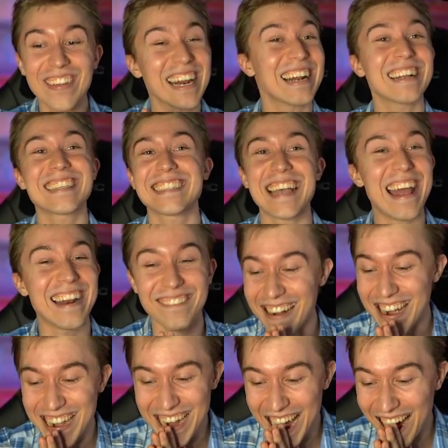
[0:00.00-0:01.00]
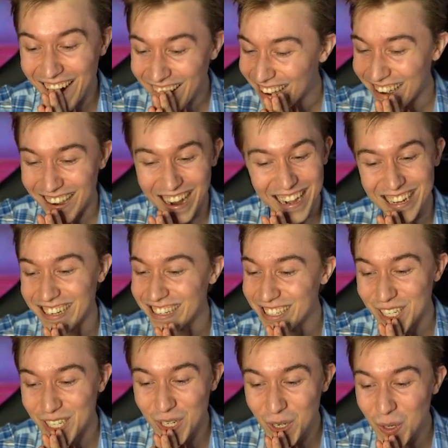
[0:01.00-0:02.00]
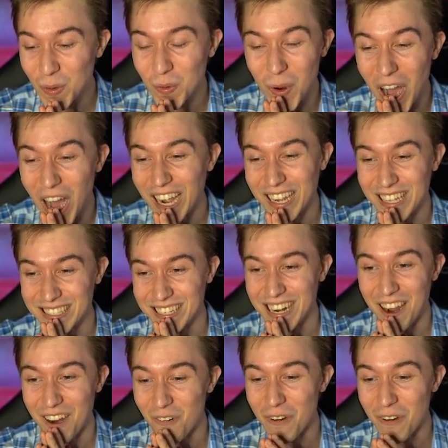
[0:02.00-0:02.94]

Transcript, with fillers: I'm getting excited right now. I need two rockets and I